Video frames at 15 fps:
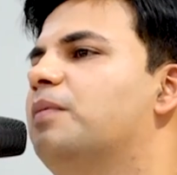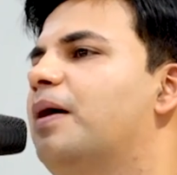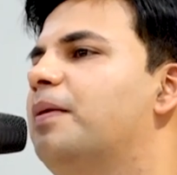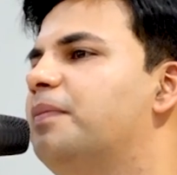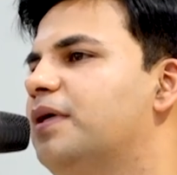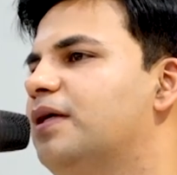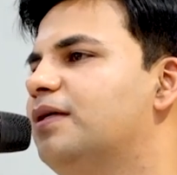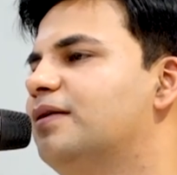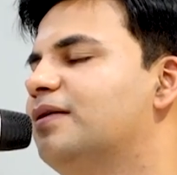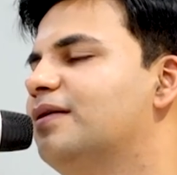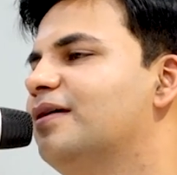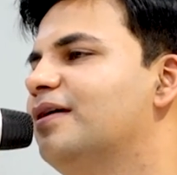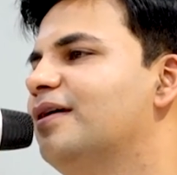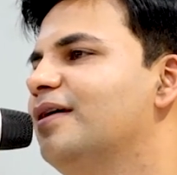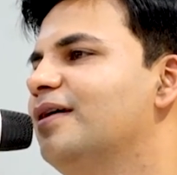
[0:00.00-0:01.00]
you,
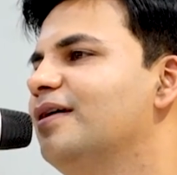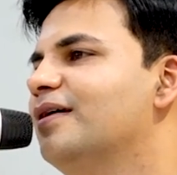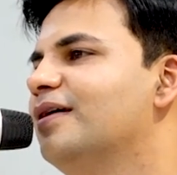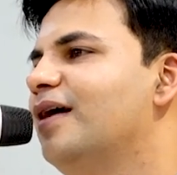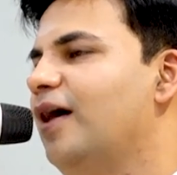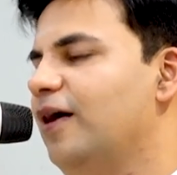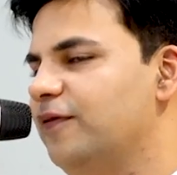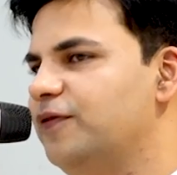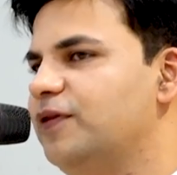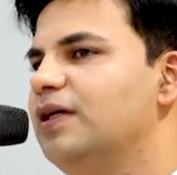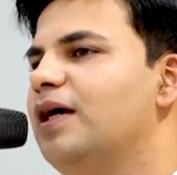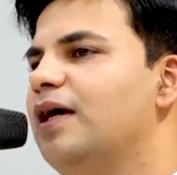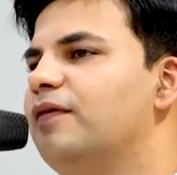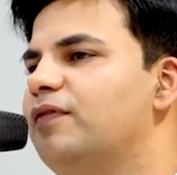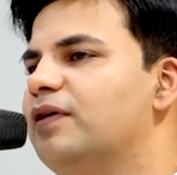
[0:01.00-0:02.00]
mommy."
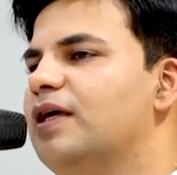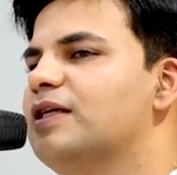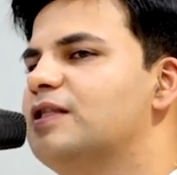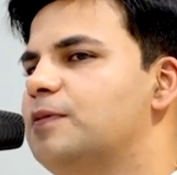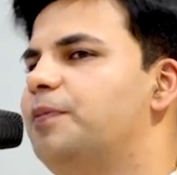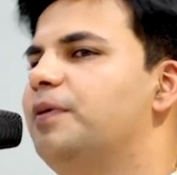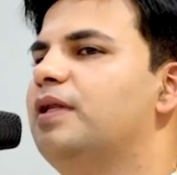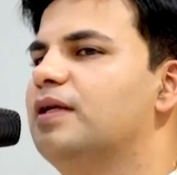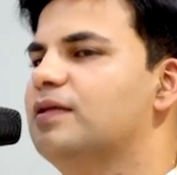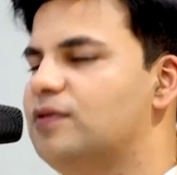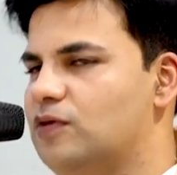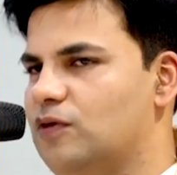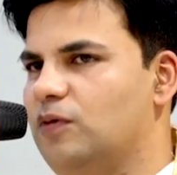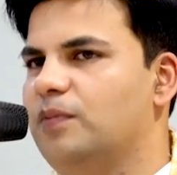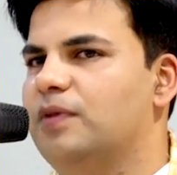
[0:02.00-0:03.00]
After having
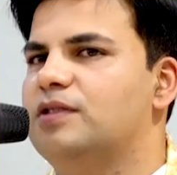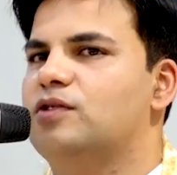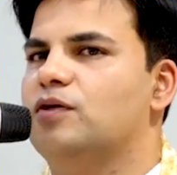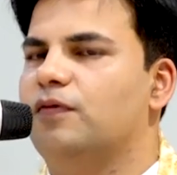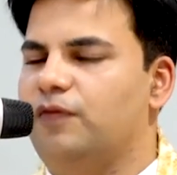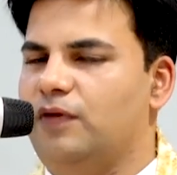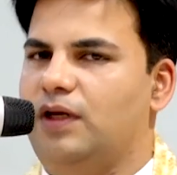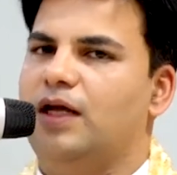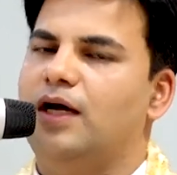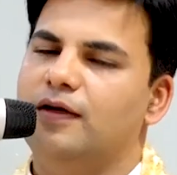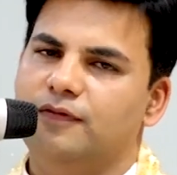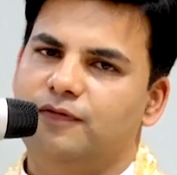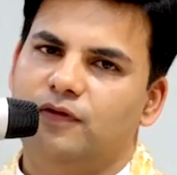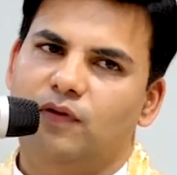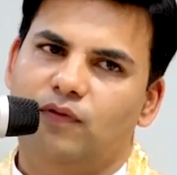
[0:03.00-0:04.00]
experienced so much of
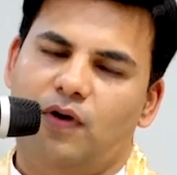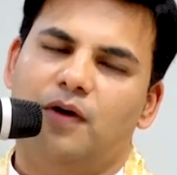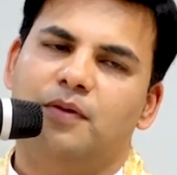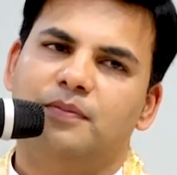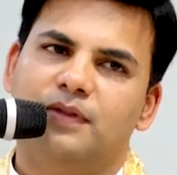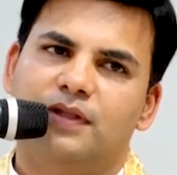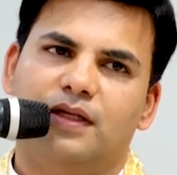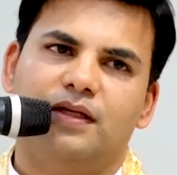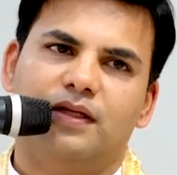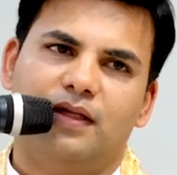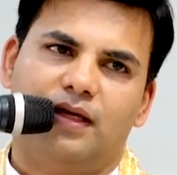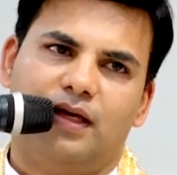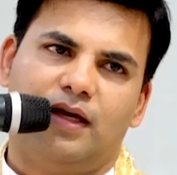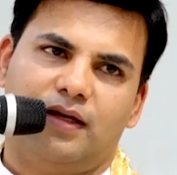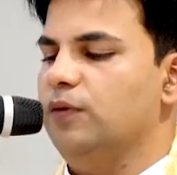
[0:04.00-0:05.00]
love, warmth,
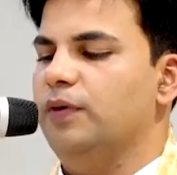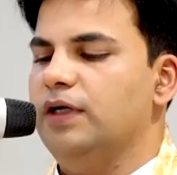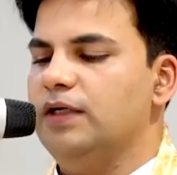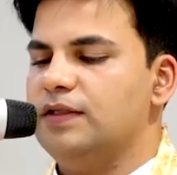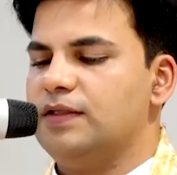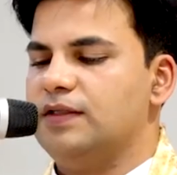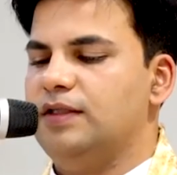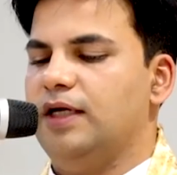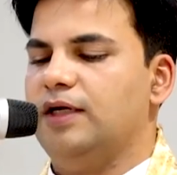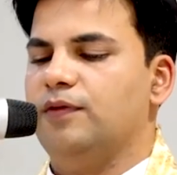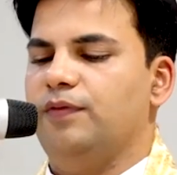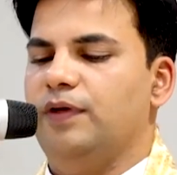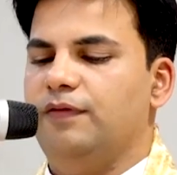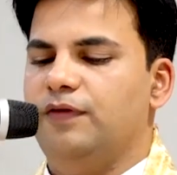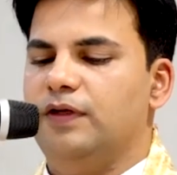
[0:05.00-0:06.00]
if the words
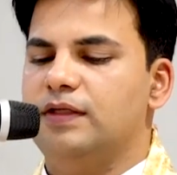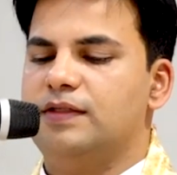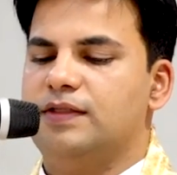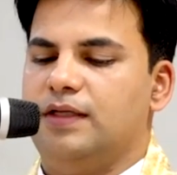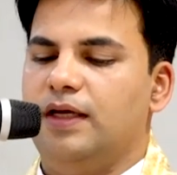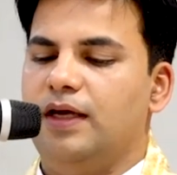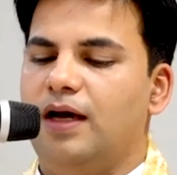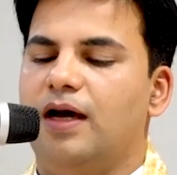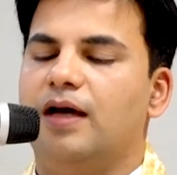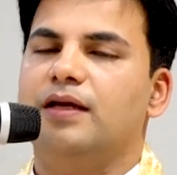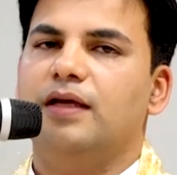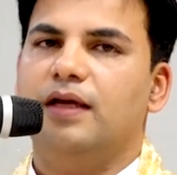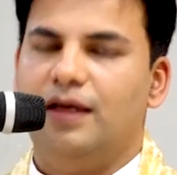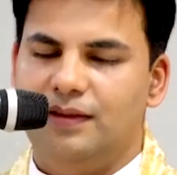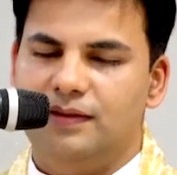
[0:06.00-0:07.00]
that we will say are
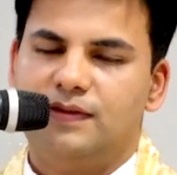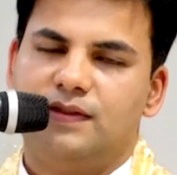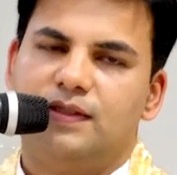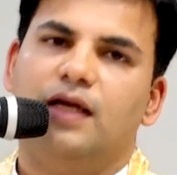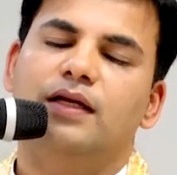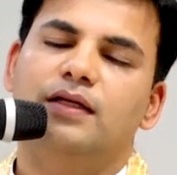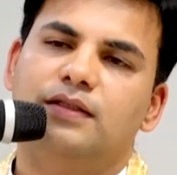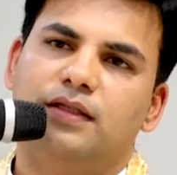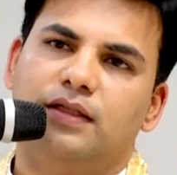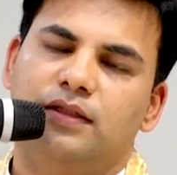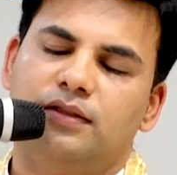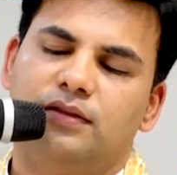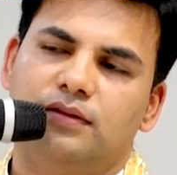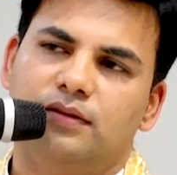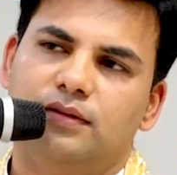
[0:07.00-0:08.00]

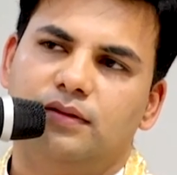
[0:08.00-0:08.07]
insulting,